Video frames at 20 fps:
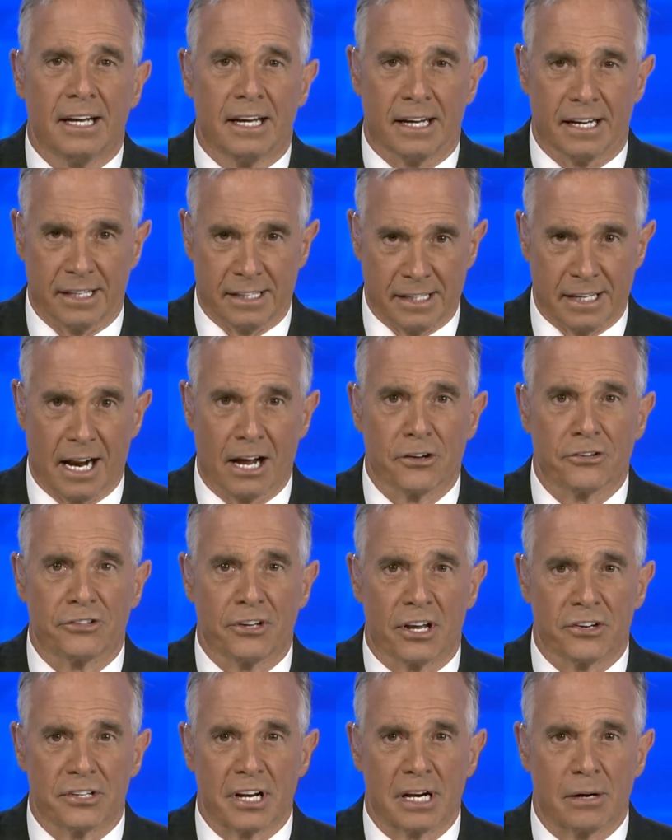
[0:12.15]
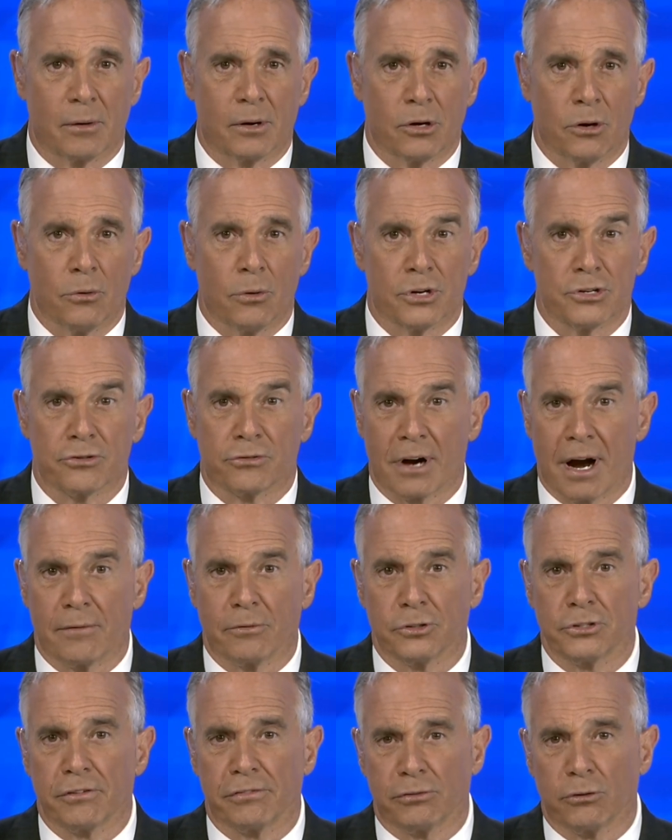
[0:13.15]
And he now says anyone who has
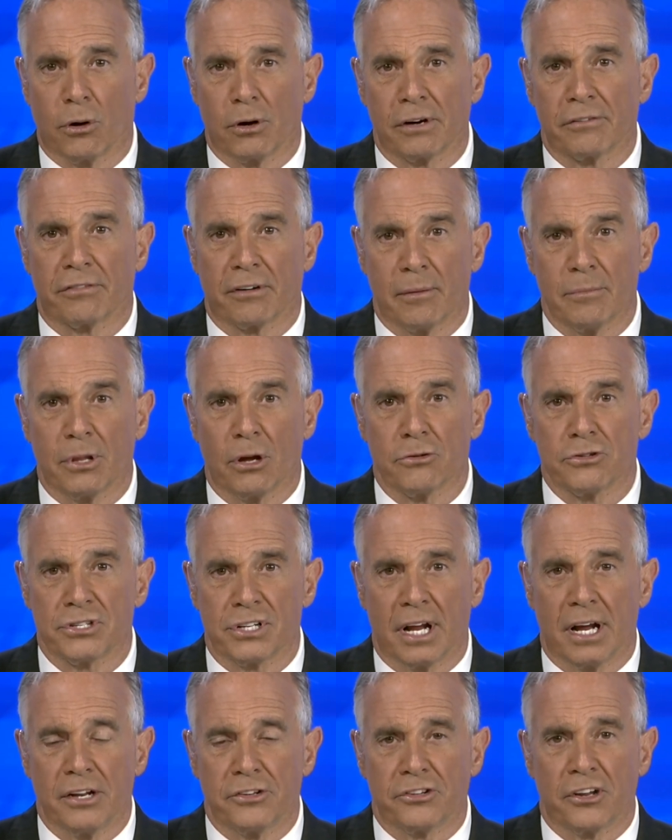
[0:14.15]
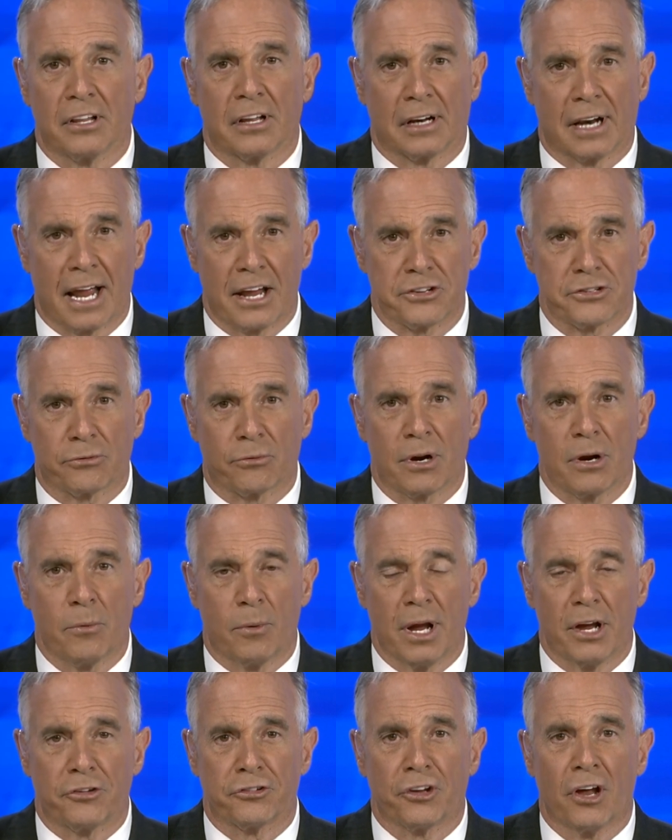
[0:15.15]
traveled to Florida from those states in the last three
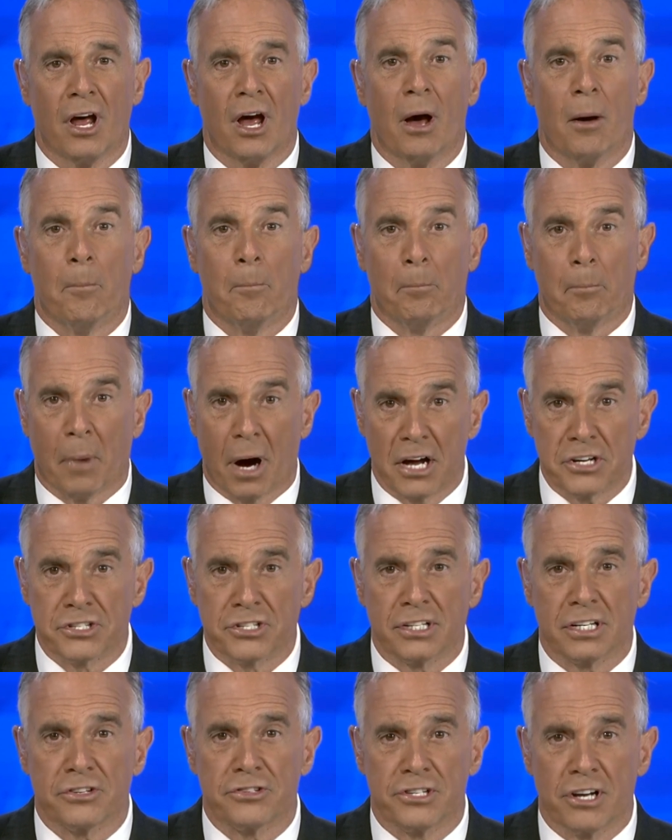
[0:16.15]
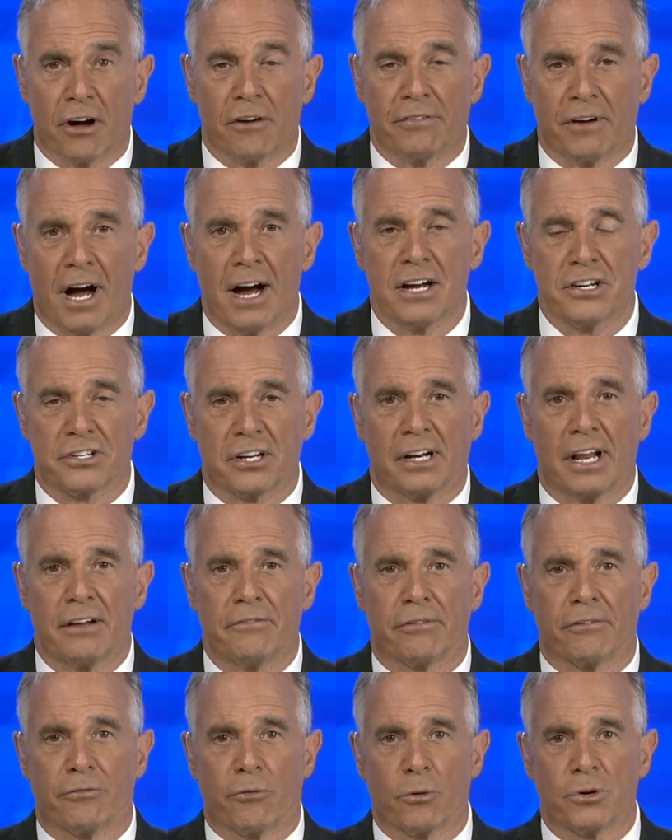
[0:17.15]
weeks must self
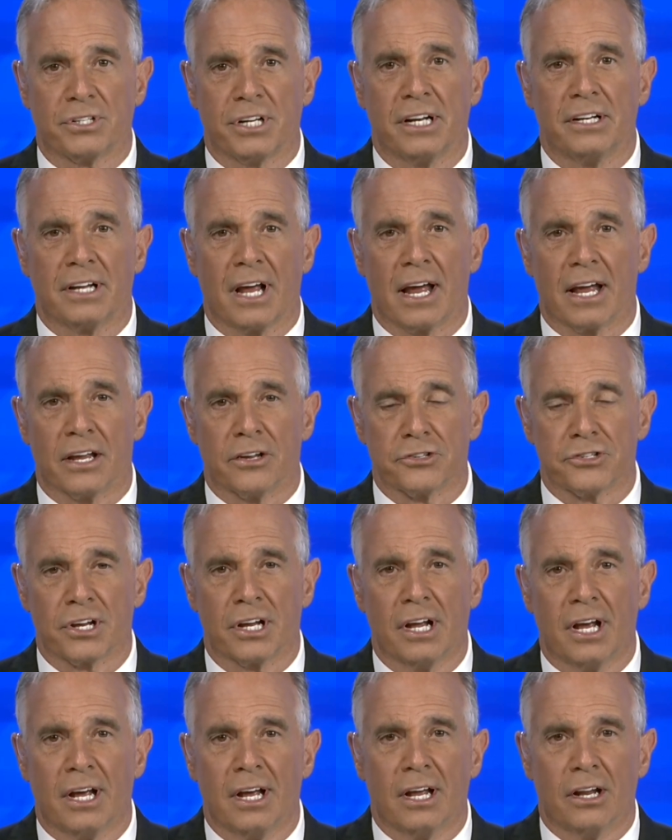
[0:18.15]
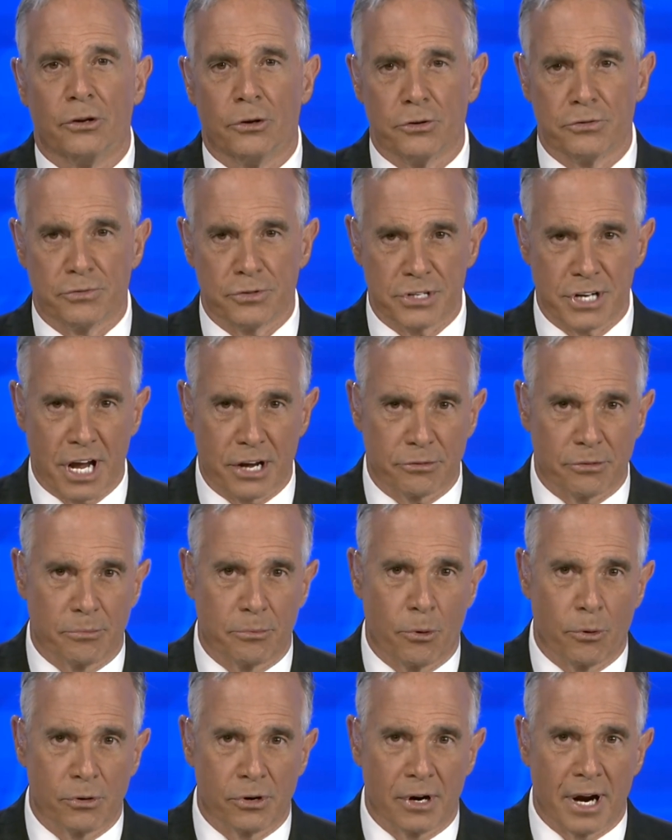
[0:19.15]
isolate for 14 days. News4Jax
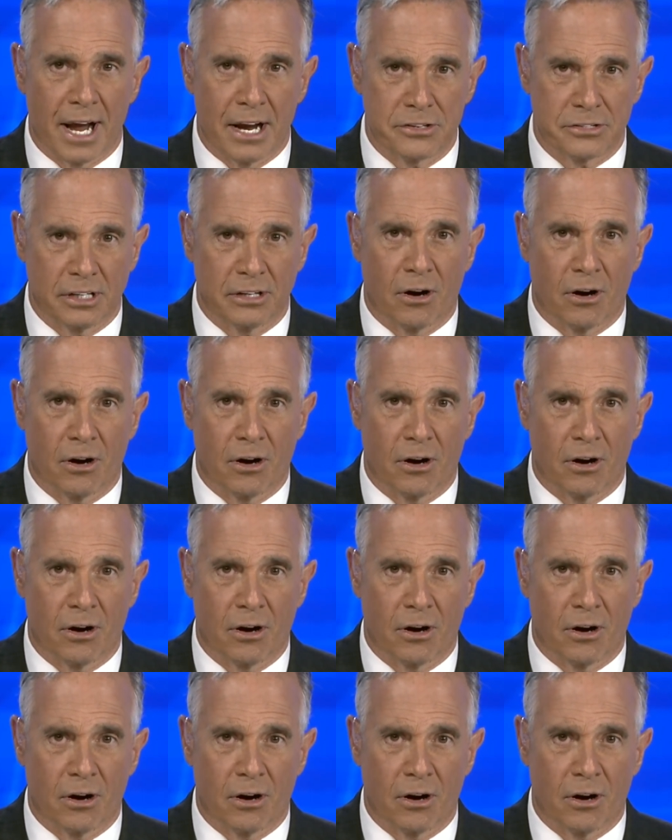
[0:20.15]
reporter Ashley